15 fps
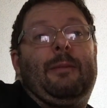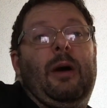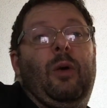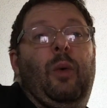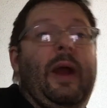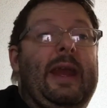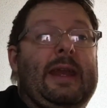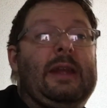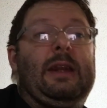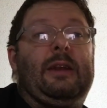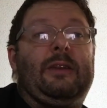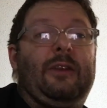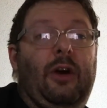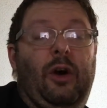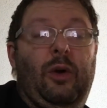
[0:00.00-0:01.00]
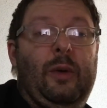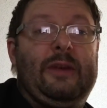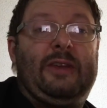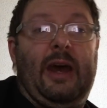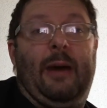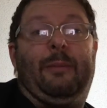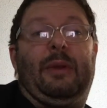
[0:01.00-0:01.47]
awakening is always
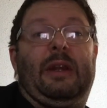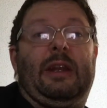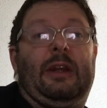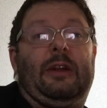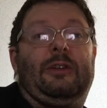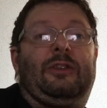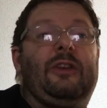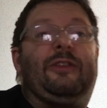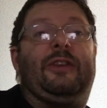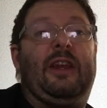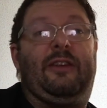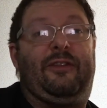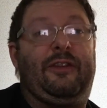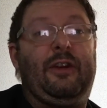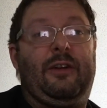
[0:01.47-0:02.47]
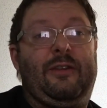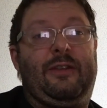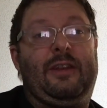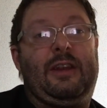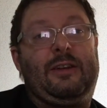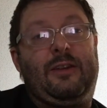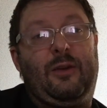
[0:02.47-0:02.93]
happening, just like fear of
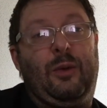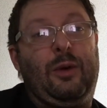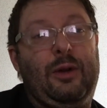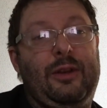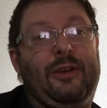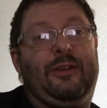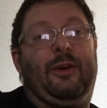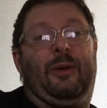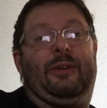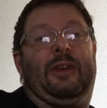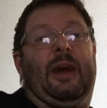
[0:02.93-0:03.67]
the end of the world is always